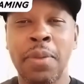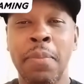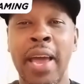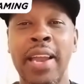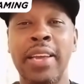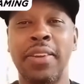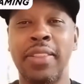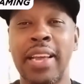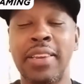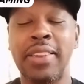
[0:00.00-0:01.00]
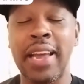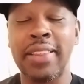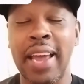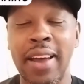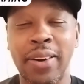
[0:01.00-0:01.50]
Man, this they just they
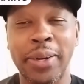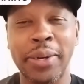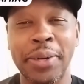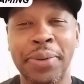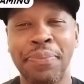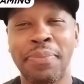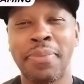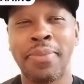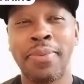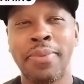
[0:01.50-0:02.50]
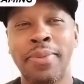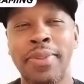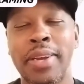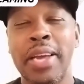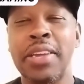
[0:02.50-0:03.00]
they uh
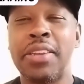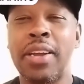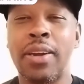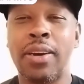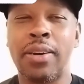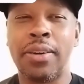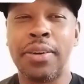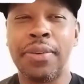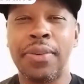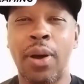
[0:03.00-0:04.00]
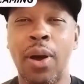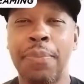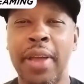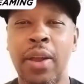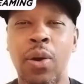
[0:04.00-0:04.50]
they just did a, uh, a
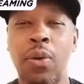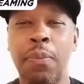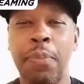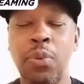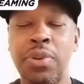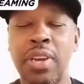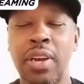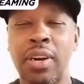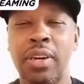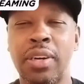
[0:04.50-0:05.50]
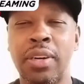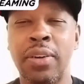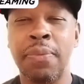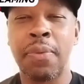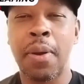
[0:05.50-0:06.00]
update on Boosie uh